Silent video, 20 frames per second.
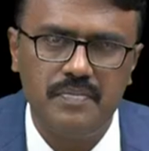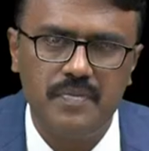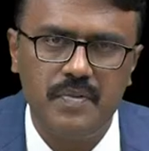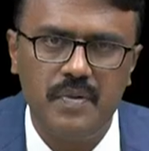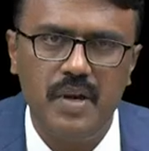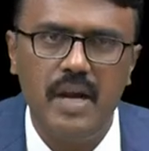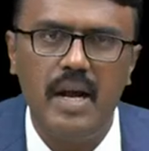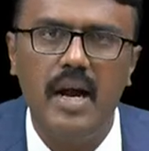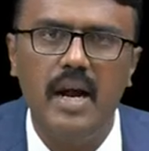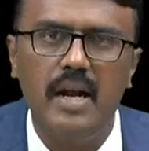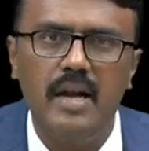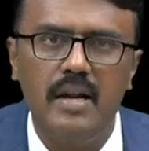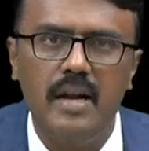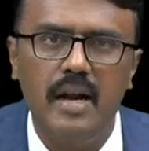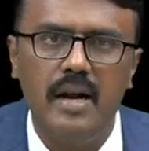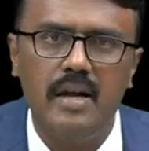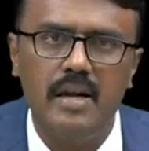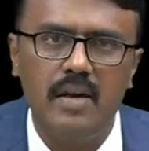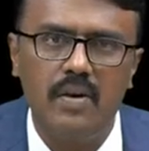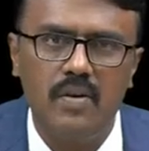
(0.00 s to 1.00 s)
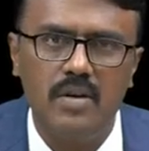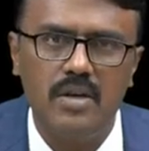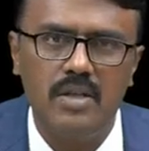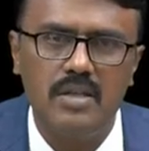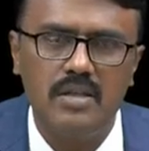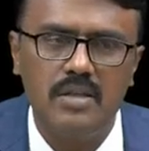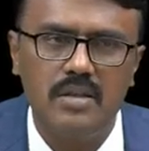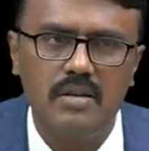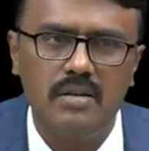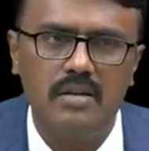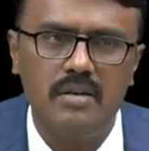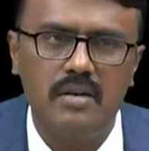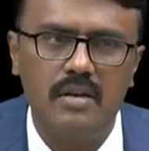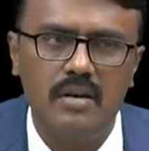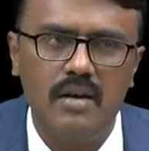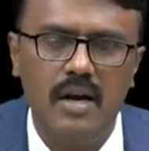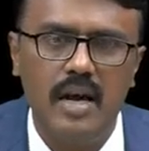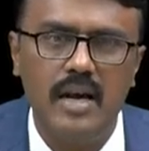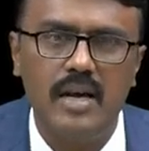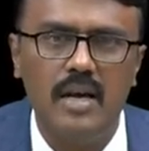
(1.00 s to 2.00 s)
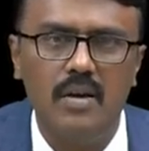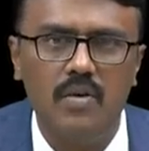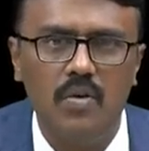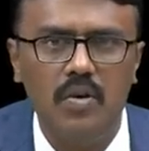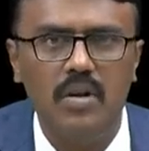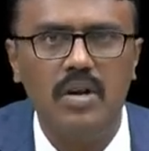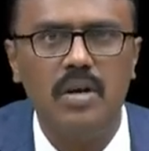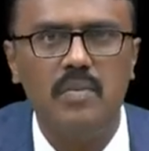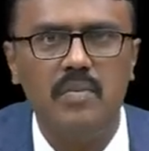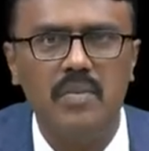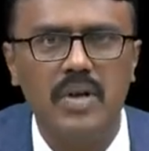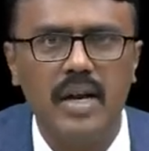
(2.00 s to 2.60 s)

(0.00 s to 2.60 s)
When I add an antagonist, I can overcome